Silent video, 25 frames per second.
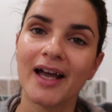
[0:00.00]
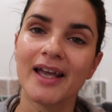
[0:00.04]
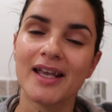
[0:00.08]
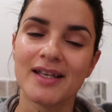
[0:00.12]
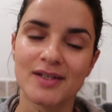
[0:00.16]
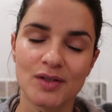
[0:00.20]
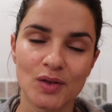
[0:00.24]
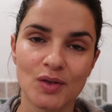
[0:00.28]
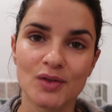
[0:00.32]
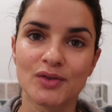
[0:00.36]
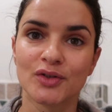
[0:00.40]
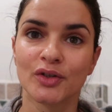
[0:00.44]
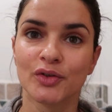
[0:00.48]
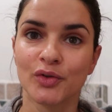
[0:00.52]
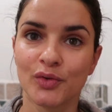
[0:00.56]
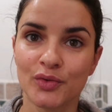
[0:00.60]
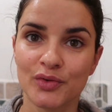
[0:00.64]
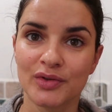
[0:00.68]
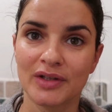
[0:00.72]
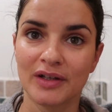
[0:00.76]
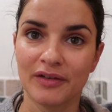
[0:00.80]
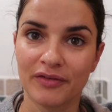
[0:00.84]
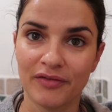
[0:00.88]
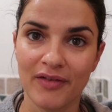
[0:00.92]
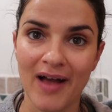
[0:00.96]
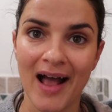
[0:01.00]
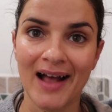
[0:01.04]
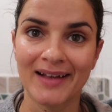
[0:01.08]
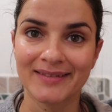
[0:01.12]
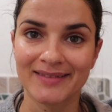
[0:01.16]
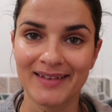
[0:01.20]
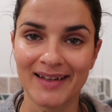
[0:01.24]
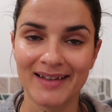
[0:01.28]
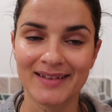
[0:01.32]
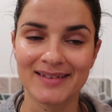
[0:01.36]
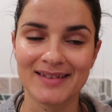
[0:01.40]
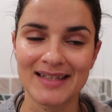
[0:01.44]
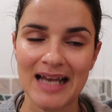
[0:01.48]
It's also due to the
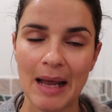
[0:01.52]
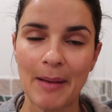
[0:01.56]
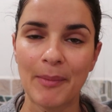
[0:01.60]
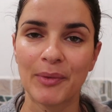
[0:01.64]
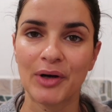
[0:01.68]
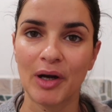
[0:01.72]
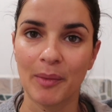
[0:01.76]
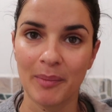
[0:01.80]
fact that I'm